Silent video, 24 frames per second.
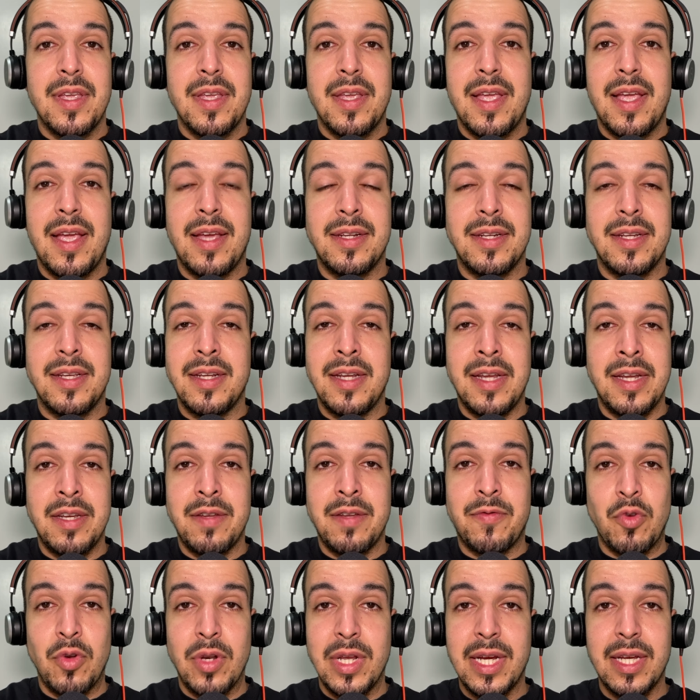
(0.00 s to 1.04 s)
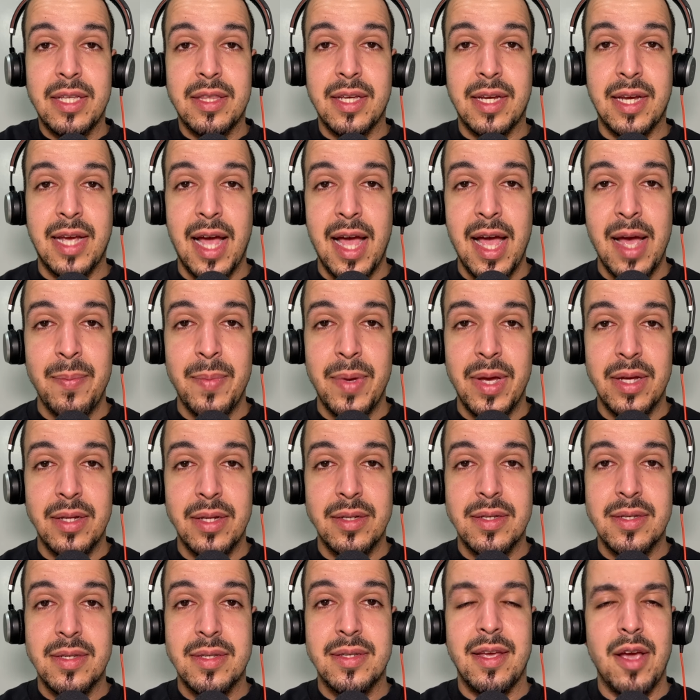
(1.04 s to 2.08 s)
and if you look at the
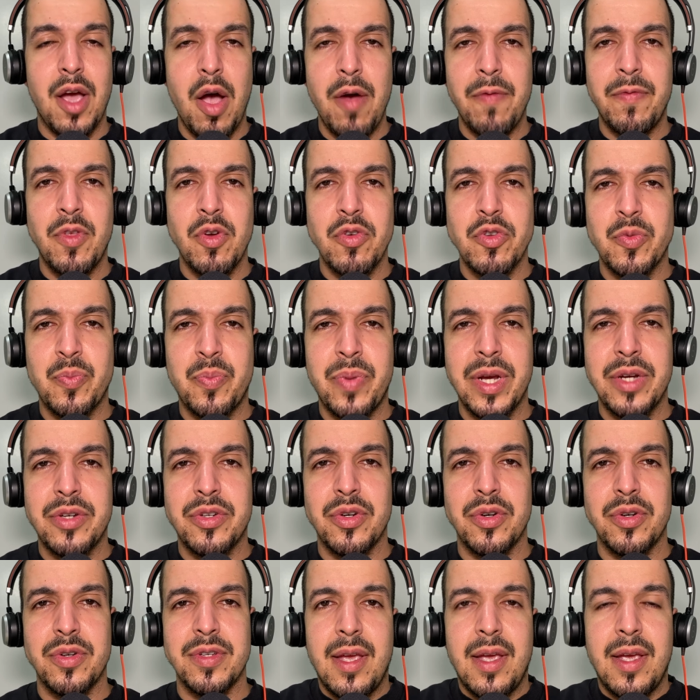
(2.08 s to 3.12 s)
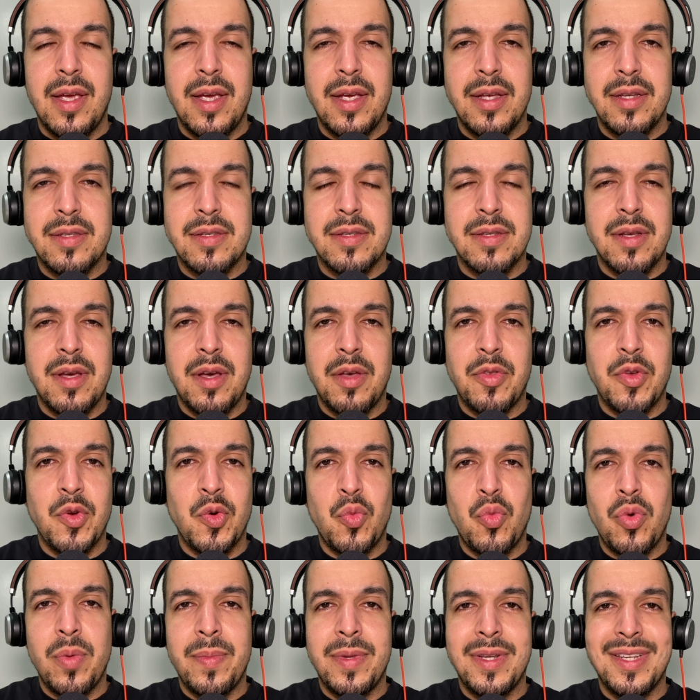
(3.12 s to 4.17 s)
comments of those pictures, it's other
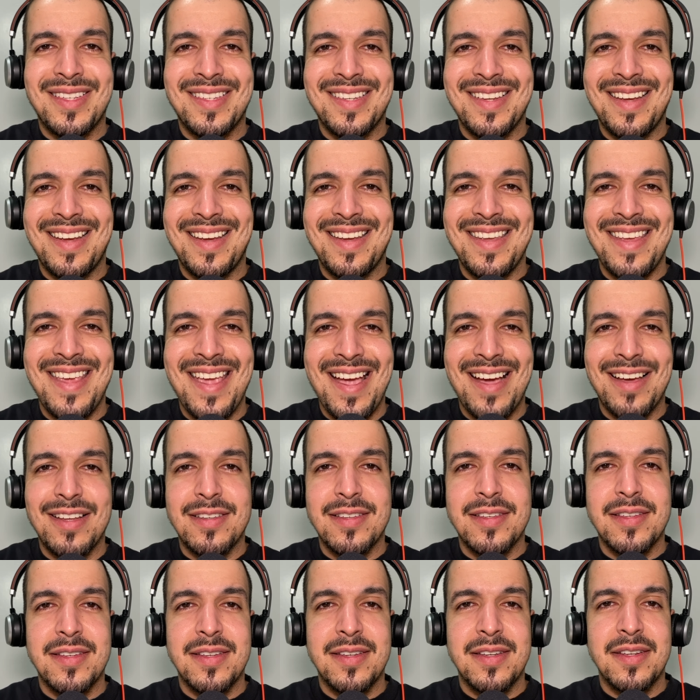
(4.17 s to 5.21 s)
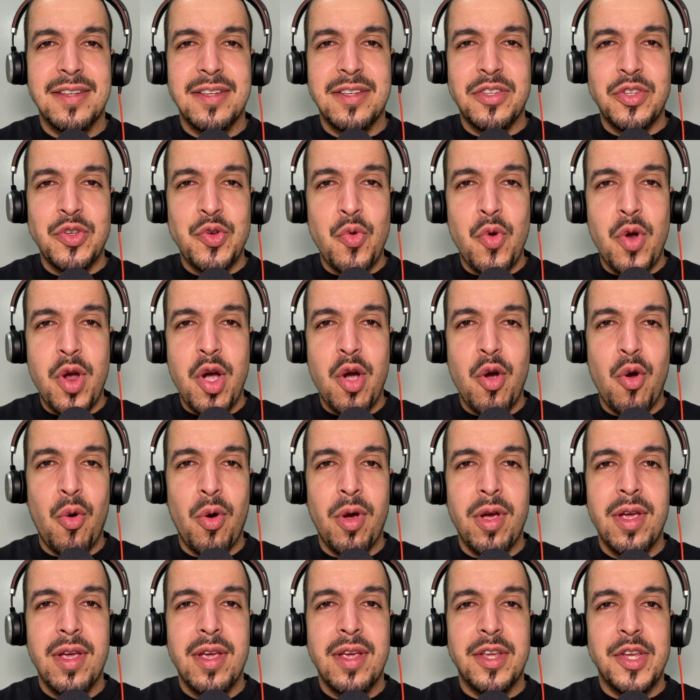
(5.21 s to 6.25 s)
women saying, yes, you
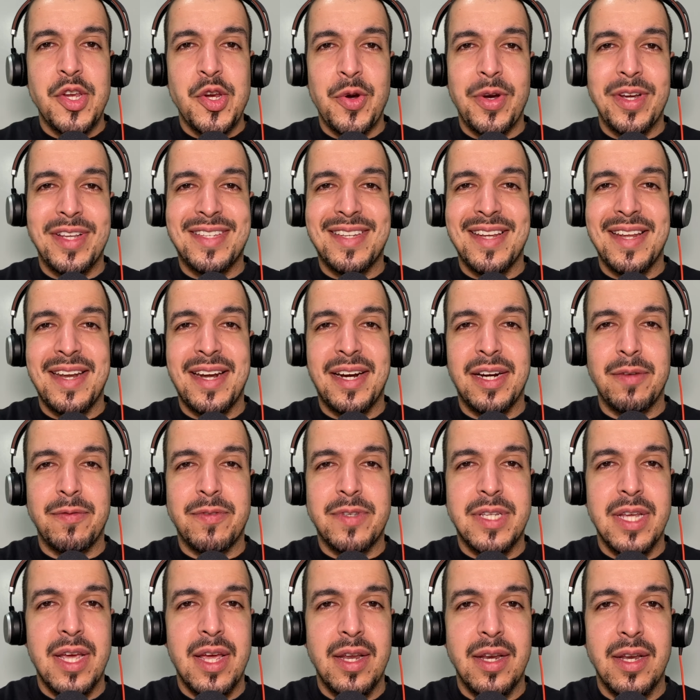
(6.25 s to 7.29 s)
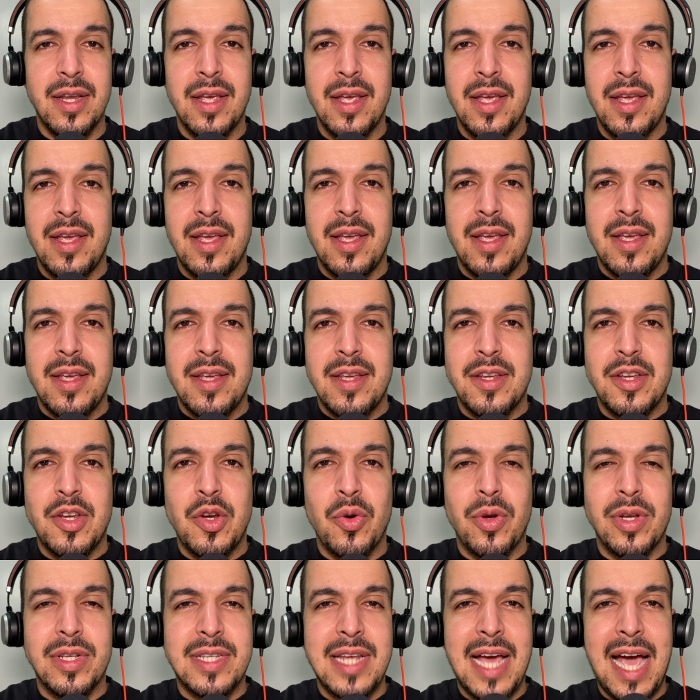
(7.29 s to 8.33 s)
go. You're a 10 out of 10.
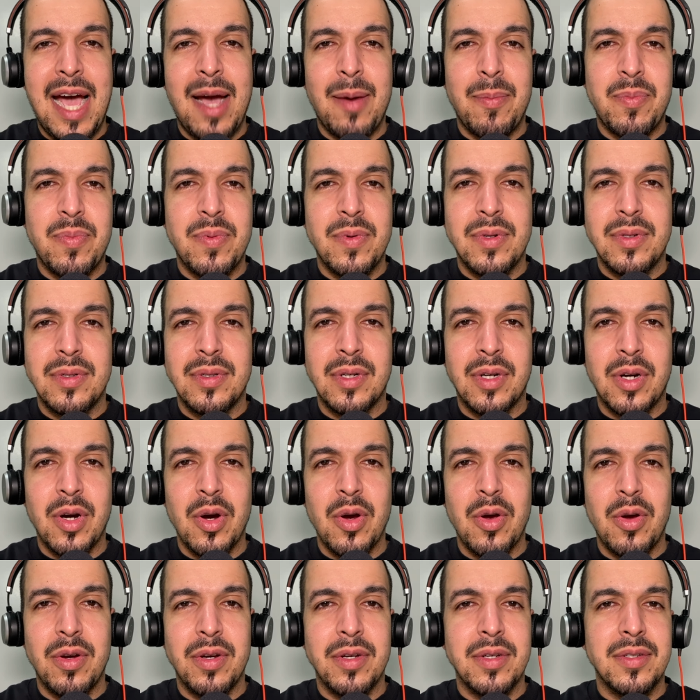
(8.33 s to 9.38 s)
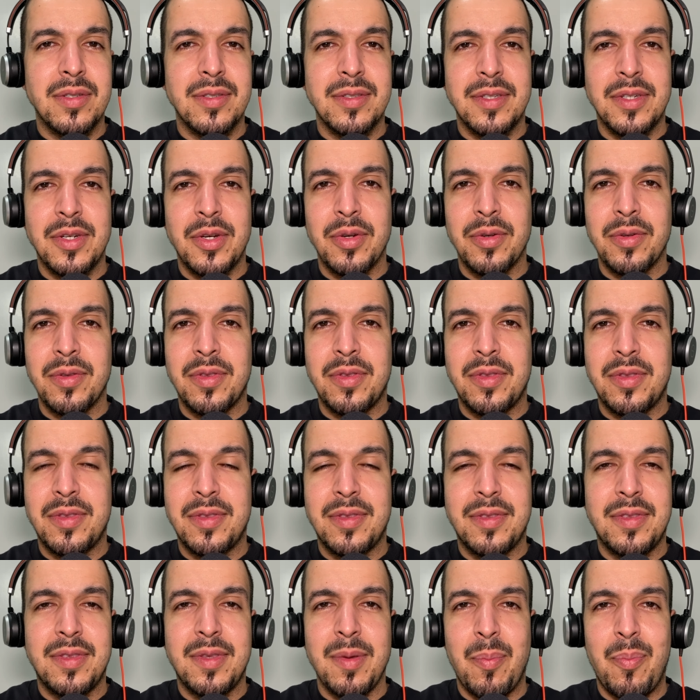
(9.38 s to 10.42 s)
You're a top girl. You're
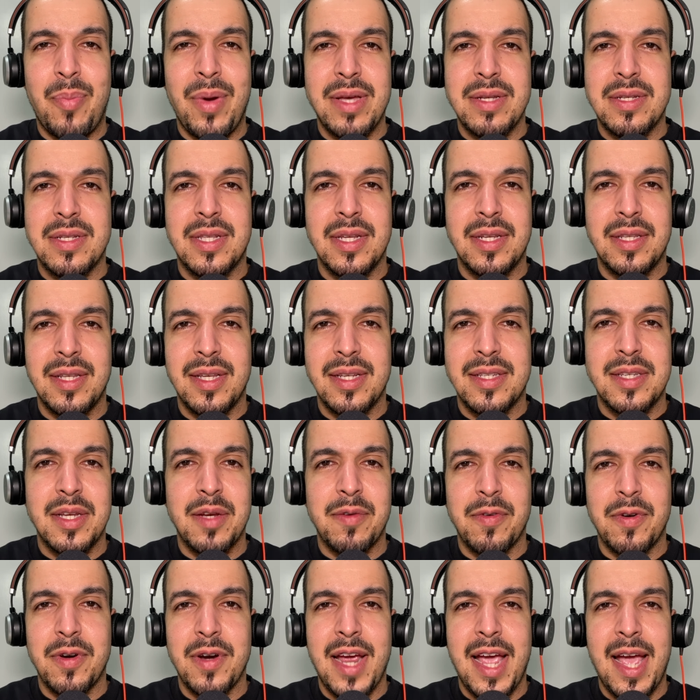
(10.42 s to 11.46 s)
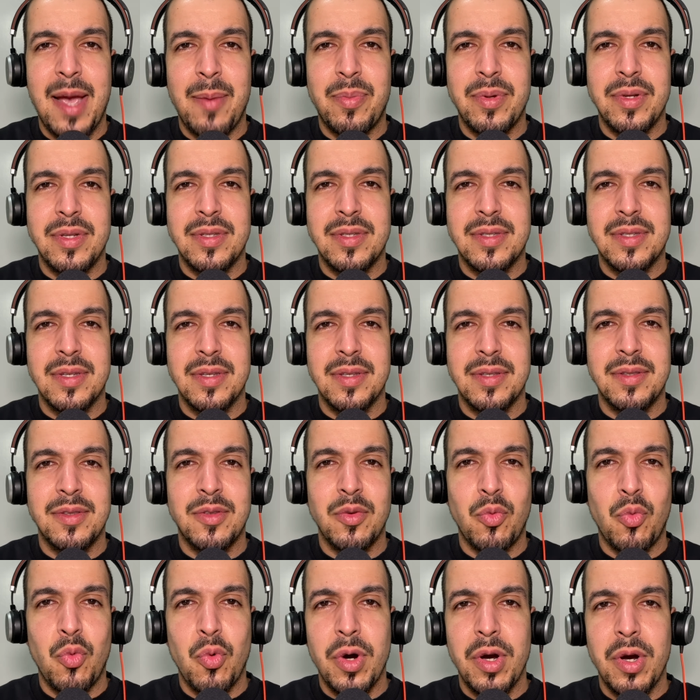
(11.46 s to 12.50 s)
the best thing that's ever happened to the
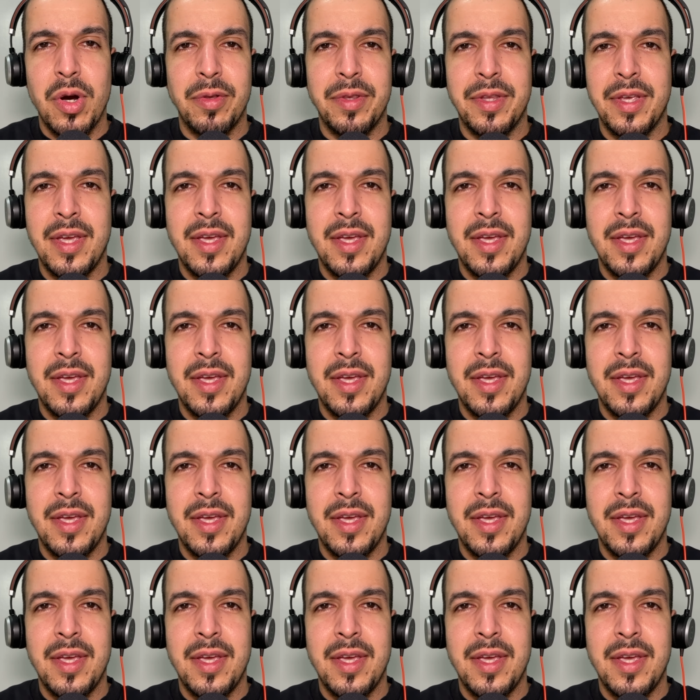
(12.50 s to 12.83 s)
world.